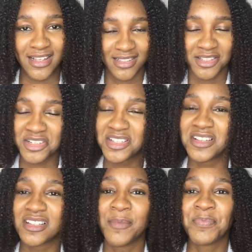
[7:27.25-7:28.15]
So this
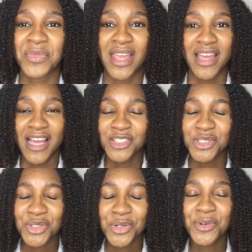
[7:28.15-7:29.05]
is a
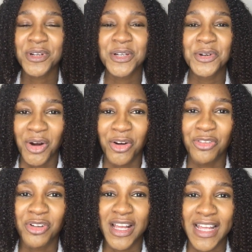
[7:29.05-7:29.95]
tutorial
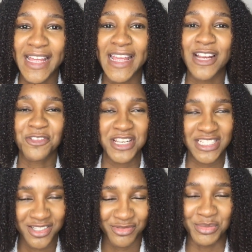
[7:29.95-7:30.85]
of hair
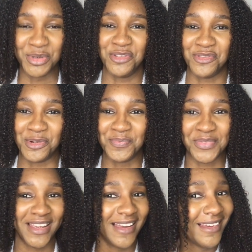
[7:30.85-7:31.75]
grease removal,
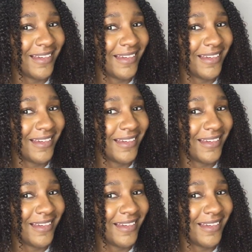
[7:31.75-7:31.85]
okay?